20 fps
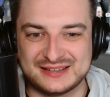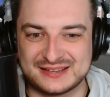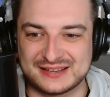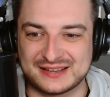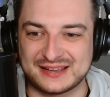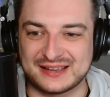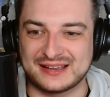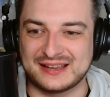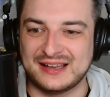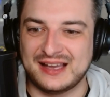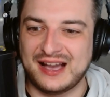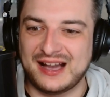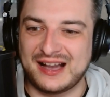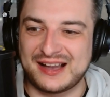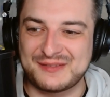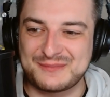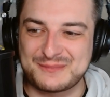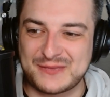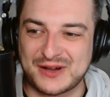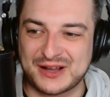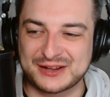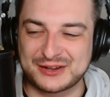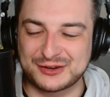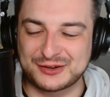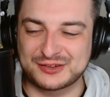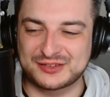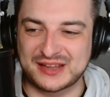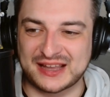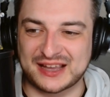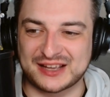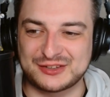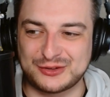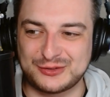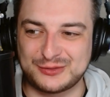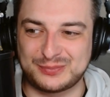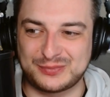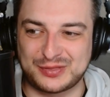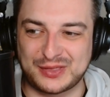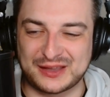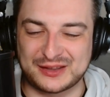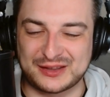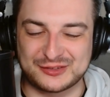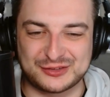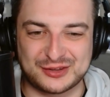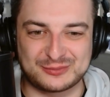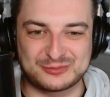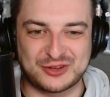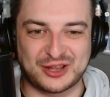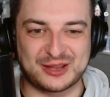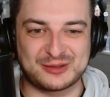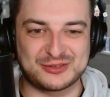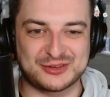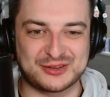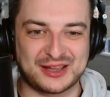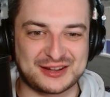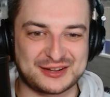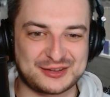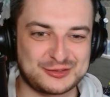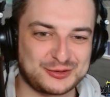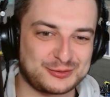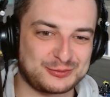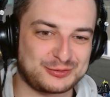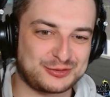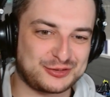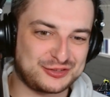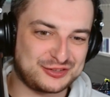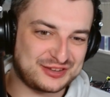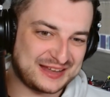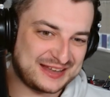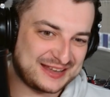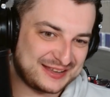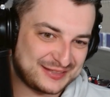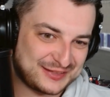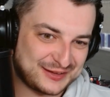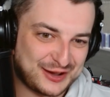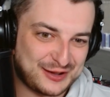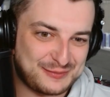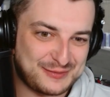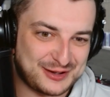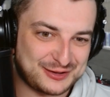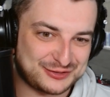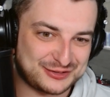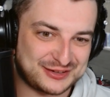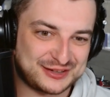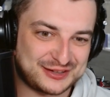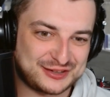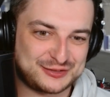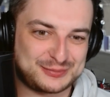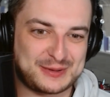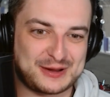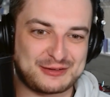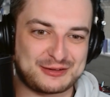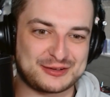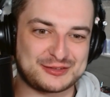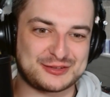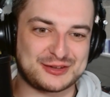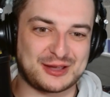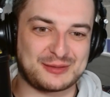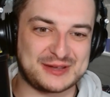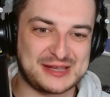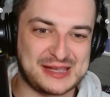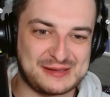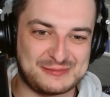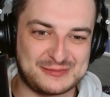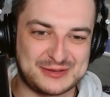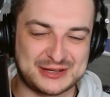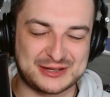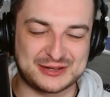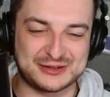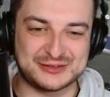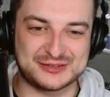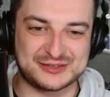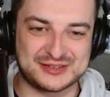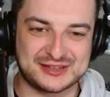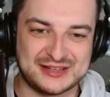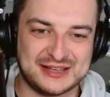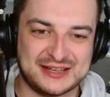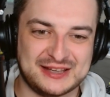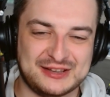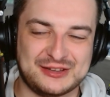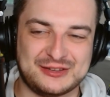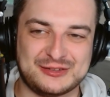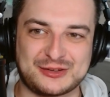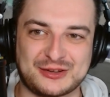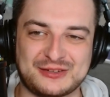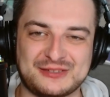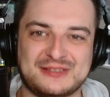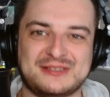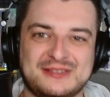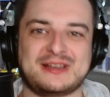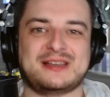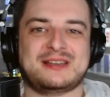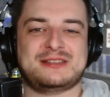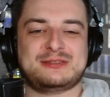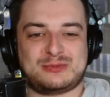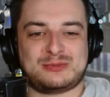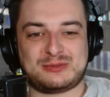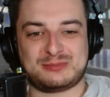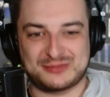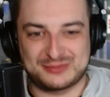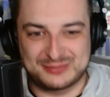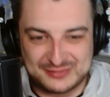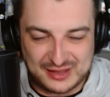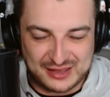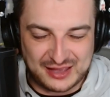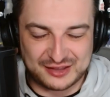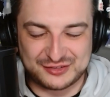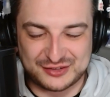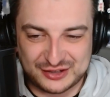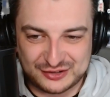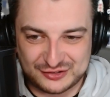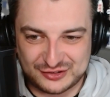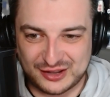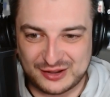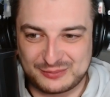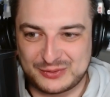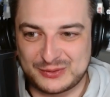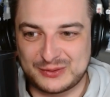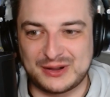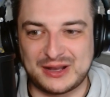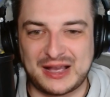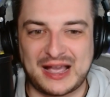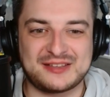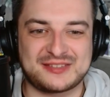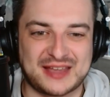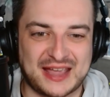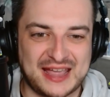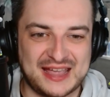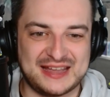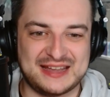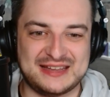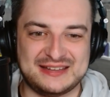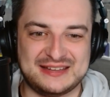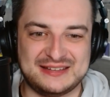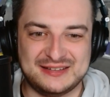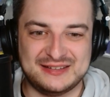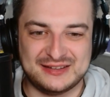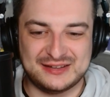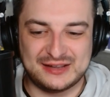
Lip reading: Yeah. I got to say, I do think sometimes I can sort of see the commercial experience coming in because, so as an example, as a